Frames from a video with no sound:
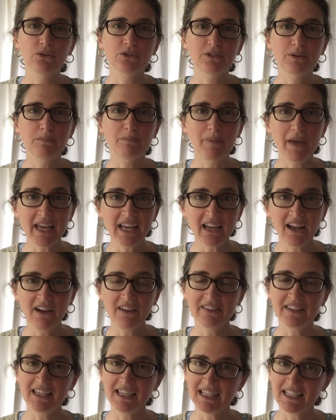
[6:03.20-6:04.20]
to bake
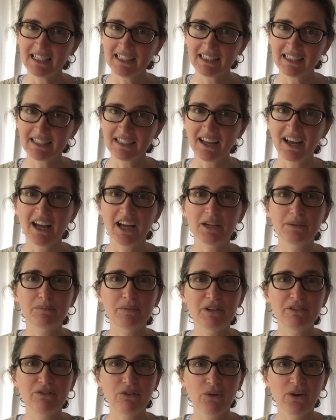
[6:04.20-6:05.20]
on the inside
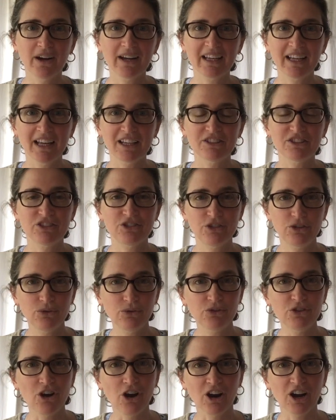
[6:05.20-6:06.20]
before it gets too
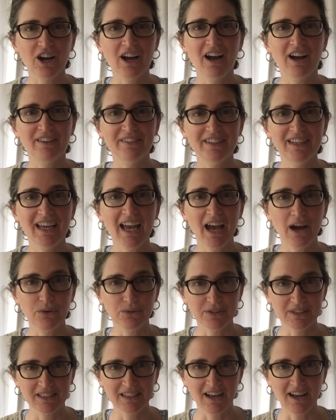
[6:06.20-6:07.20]
dark on the
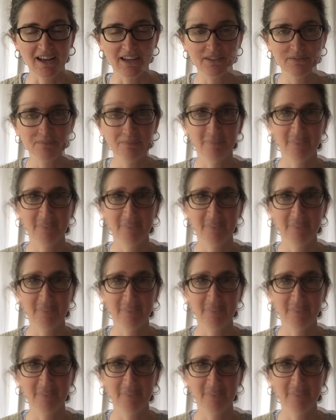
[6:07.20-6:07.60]
outside.